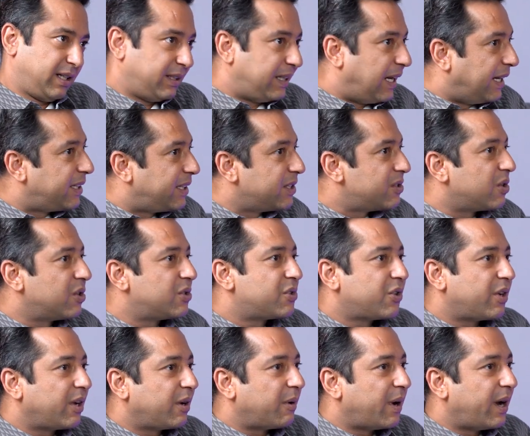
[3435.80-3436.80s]
That is also
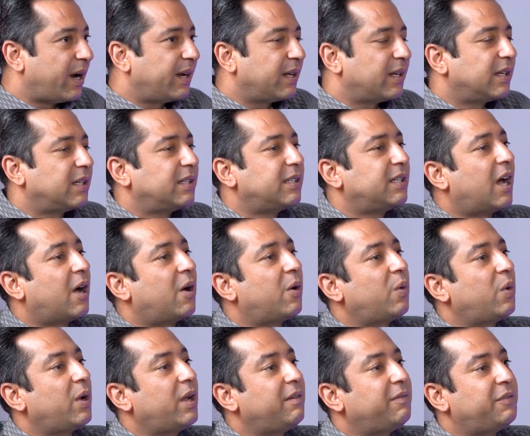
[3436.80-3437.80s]
required.
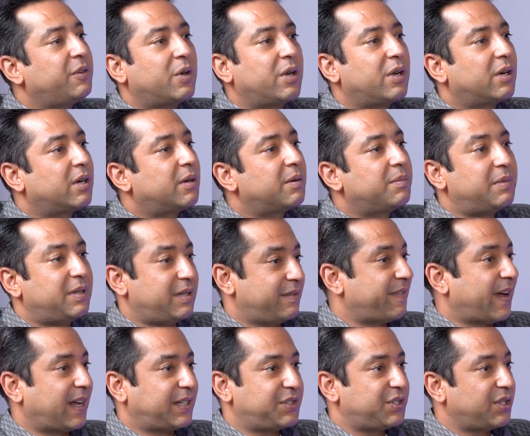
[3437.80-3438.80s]
Now, if you're a
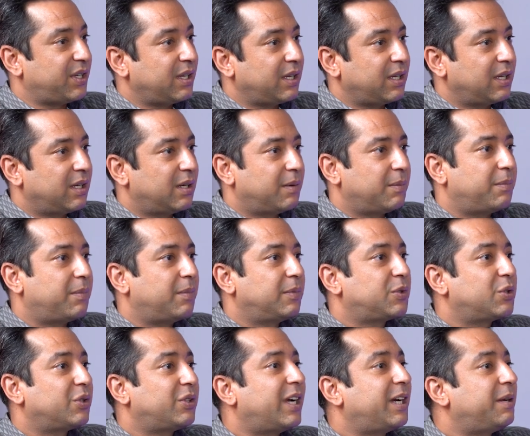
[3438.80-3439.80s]
manufacturer,
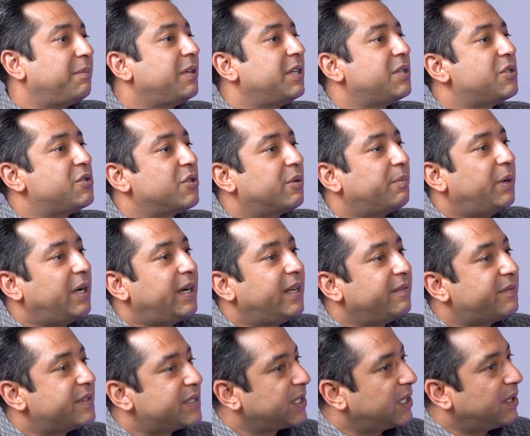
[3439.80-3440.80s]
so that means you're building
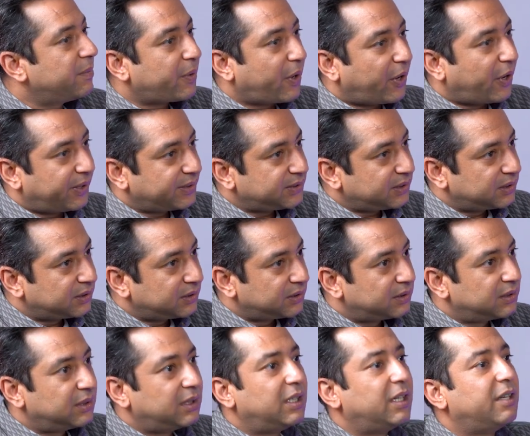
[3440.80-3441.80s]
physical products.
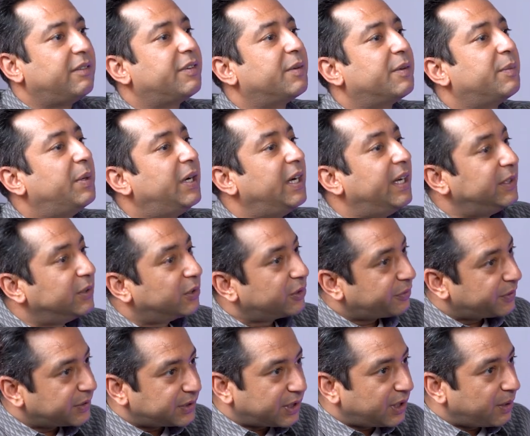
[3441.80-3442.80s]
If you're building those
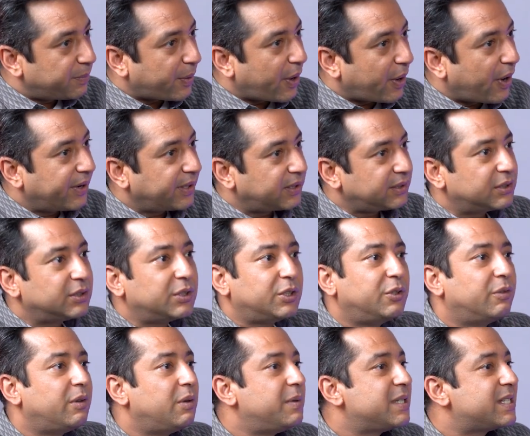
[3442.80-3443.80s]
physical products, you
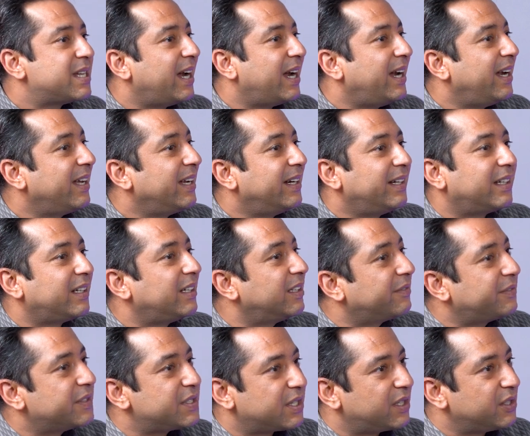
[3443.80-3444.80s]
will be selling it in the
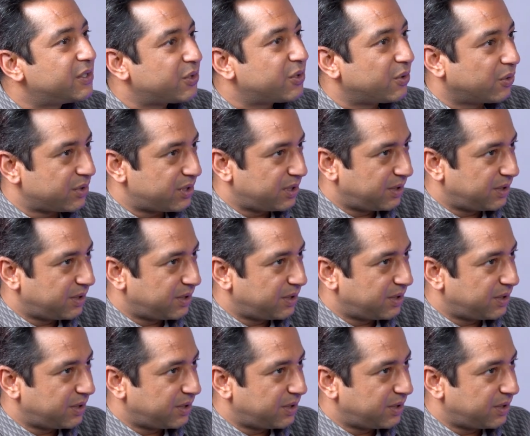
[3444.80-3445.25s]
physical stores.